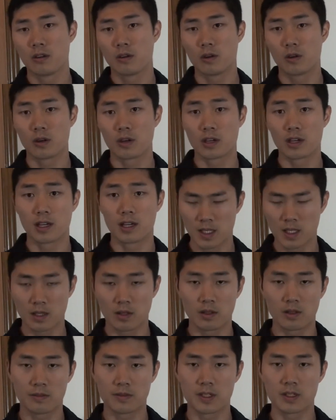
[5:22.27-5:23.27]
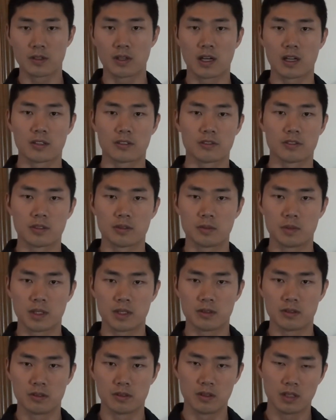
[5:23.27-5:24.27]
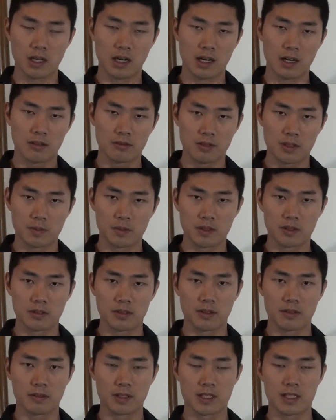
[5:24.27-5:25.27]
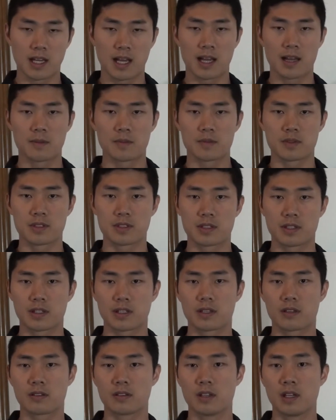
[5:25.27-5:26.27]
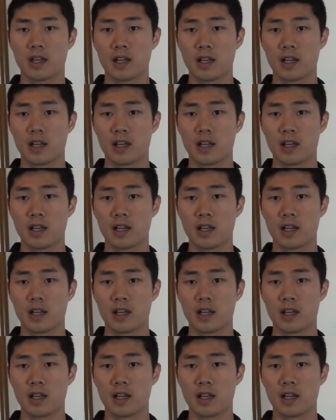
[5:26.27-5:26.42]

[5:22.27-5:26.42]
or if you hard reboot 3 times, you